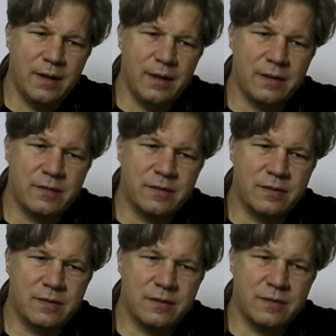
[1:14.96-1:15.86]

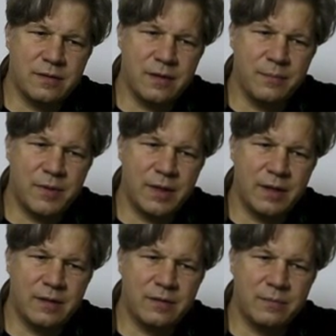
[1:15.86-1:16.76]

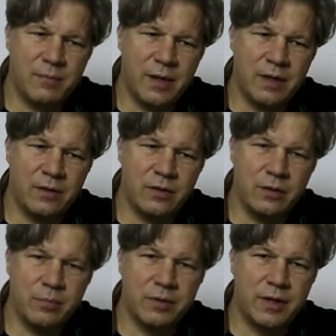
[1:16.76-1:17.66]
It's my
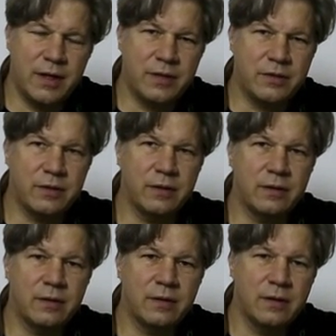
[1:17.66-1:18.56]
interpretation